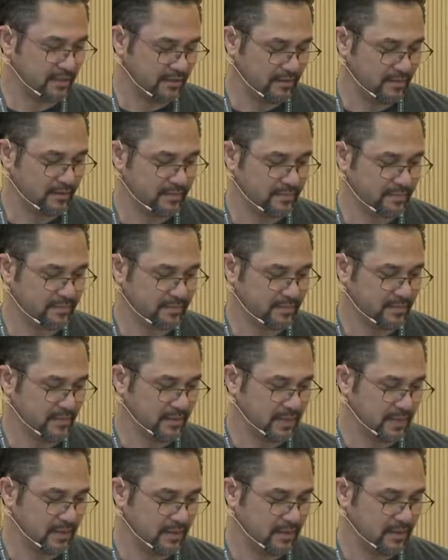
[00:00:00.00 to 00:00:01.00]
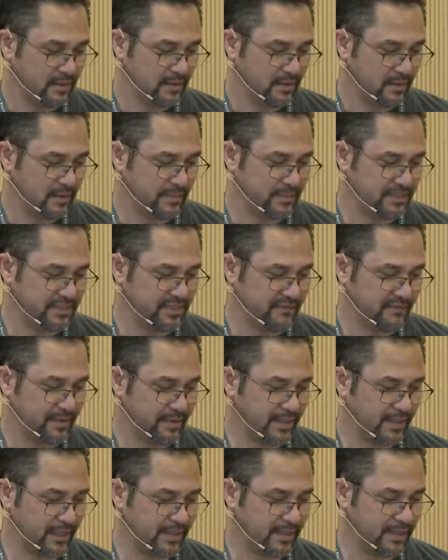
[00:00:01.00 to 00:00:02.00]
Oh, let me see if I'm
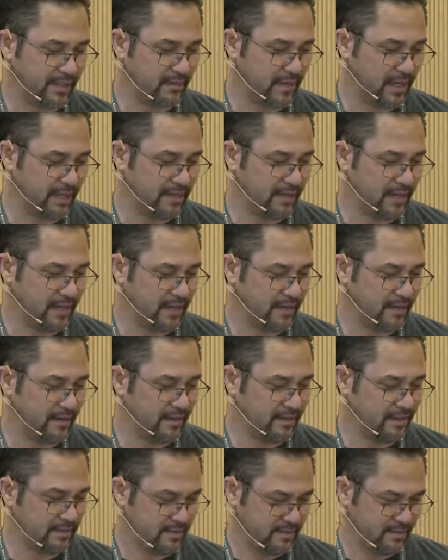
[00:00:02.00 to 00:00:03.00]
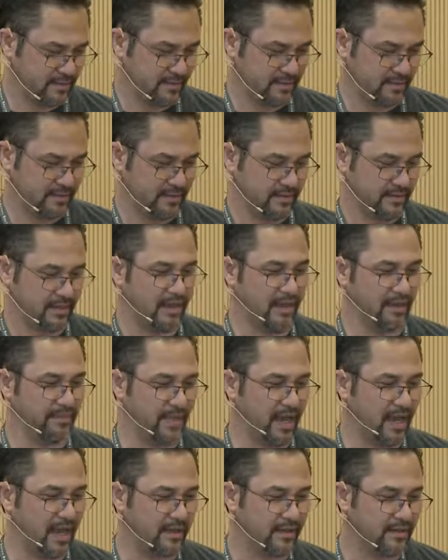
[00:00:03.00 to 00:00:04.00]
connected to the right guy here. I am
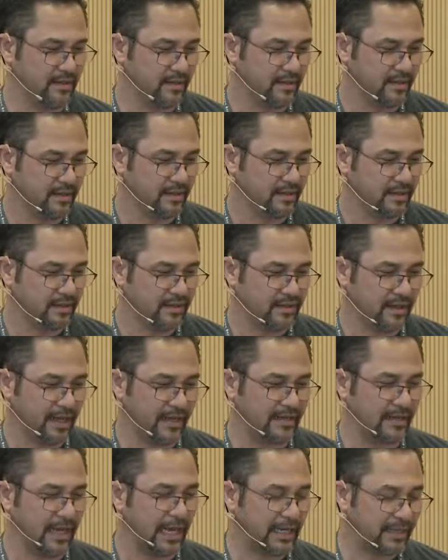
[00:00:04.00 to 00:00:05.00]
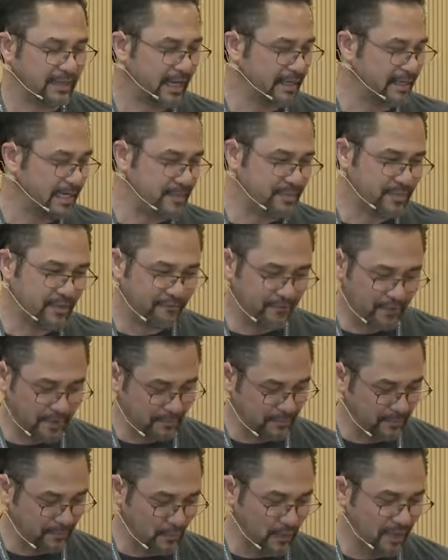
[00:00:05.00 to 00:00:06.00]
not. I keep
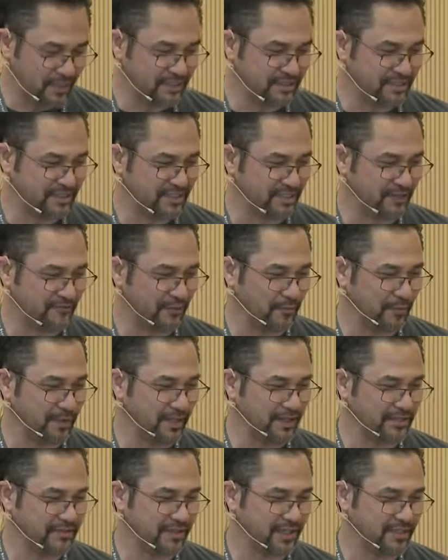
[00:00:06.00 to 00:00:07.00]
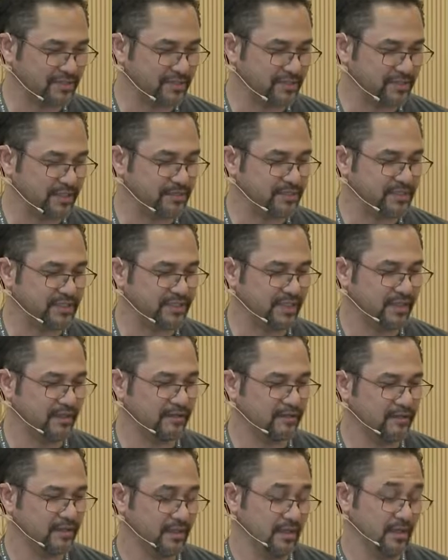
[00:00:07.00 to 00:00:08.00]
different ones in different windows, right? So
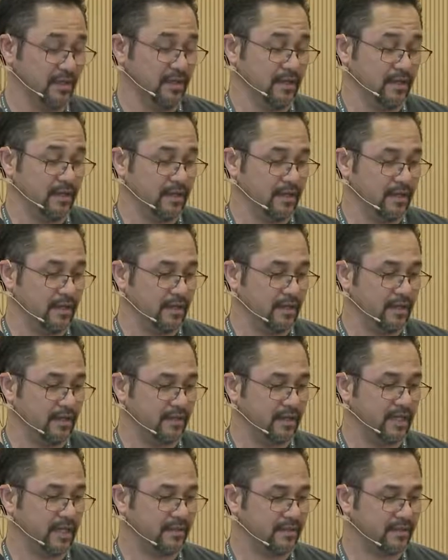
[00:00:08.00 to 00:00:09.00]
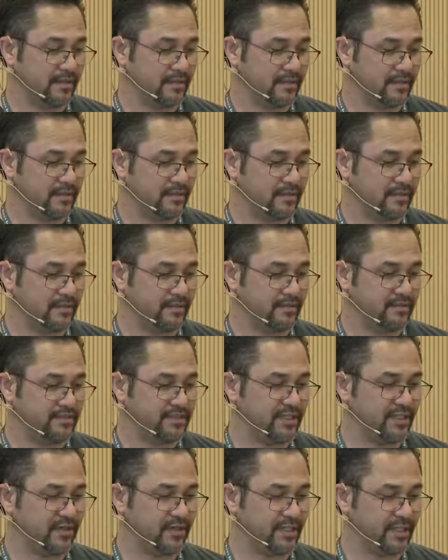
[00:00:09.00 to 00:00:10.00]
kubectl get
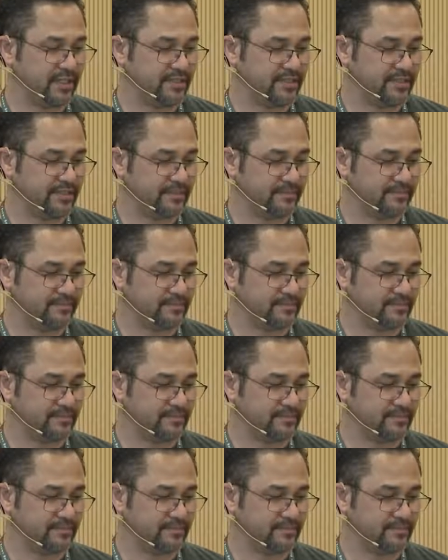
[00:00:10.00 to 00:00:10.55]
CRDs.